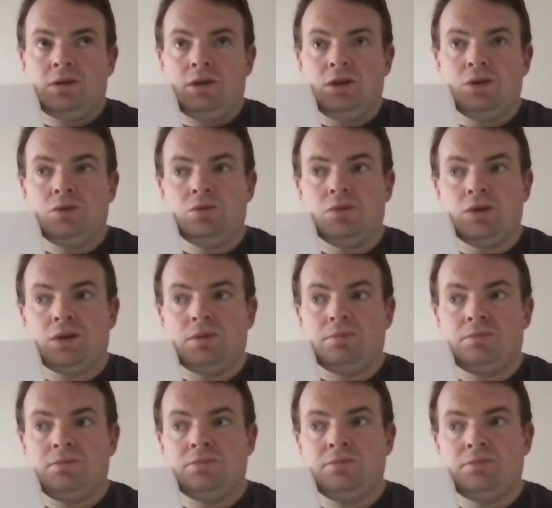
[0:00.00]
You don't want
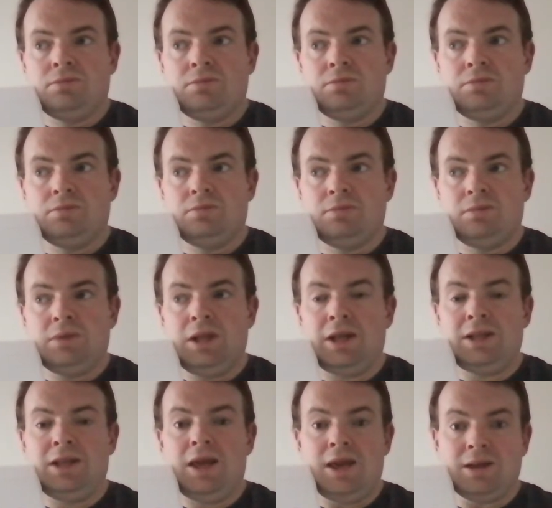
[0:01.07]
them
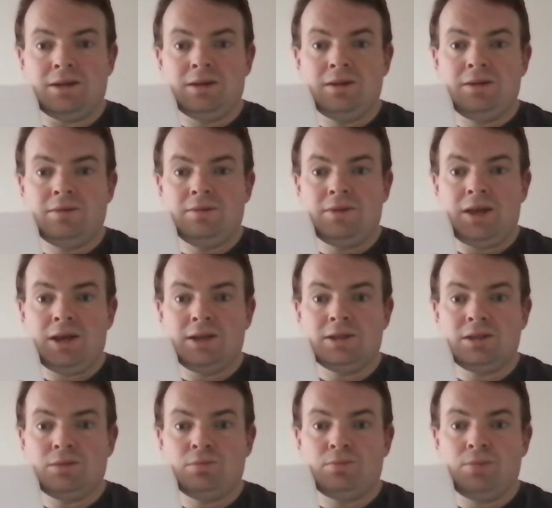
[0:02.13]
dictating
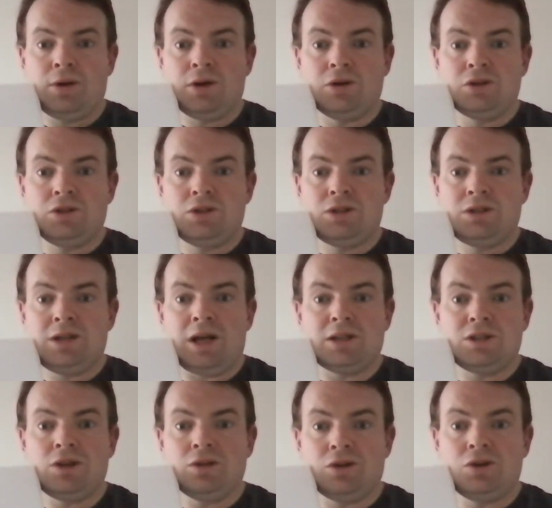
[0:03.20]
things, because that's
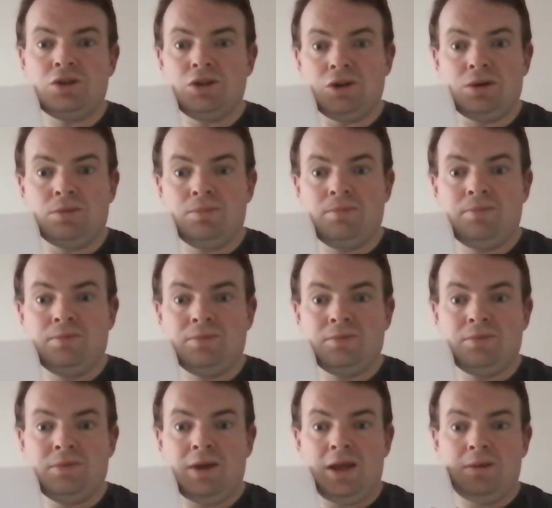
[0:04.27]
not their job.
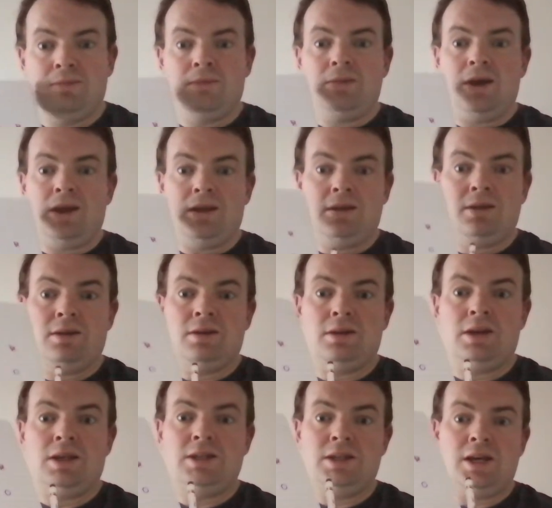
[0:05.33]
In
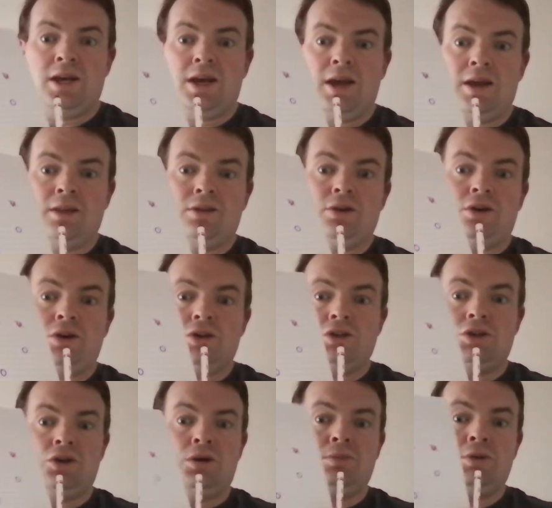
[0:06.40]
GAA, their
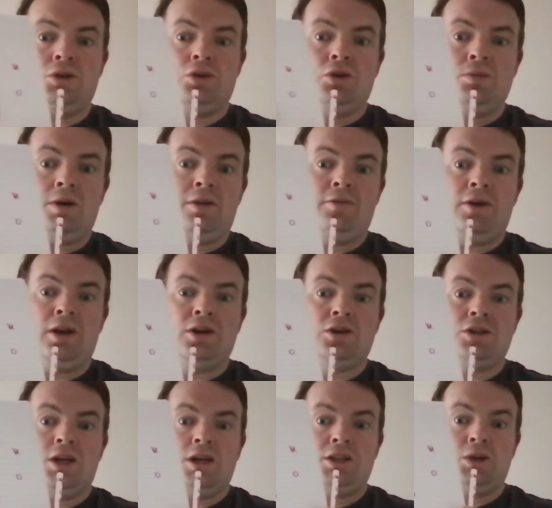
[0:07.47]
job, the two
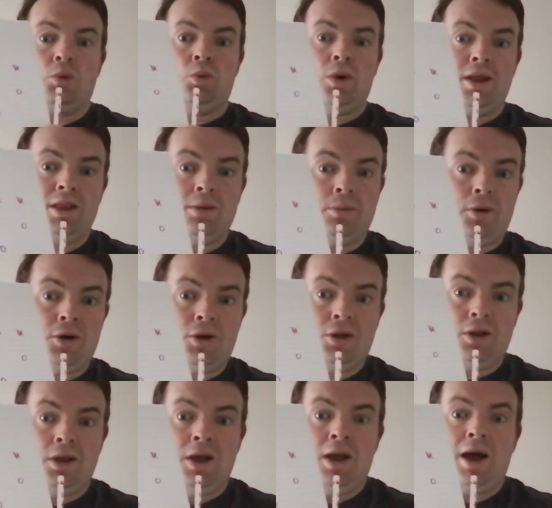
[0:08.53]
midfielders, is to win the
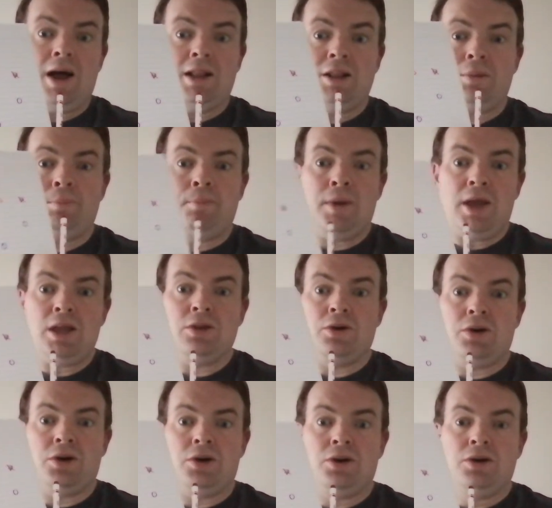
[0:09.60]
ball and to be
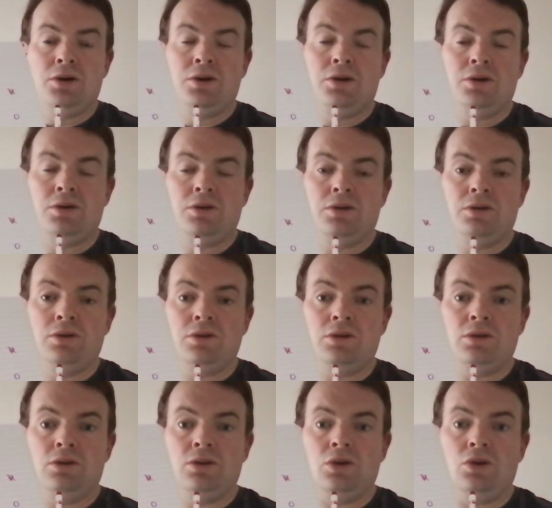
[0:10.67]
there
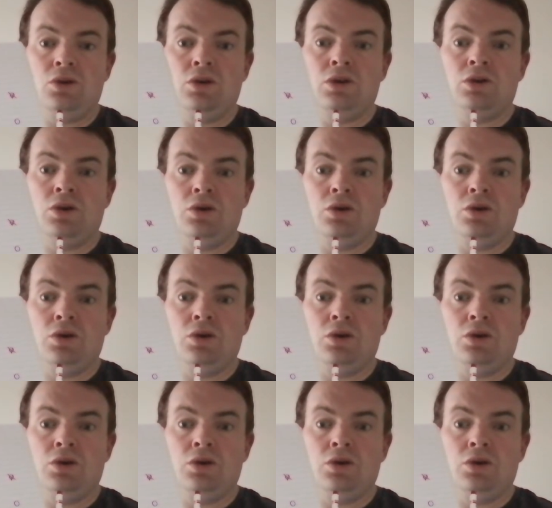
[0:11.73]
to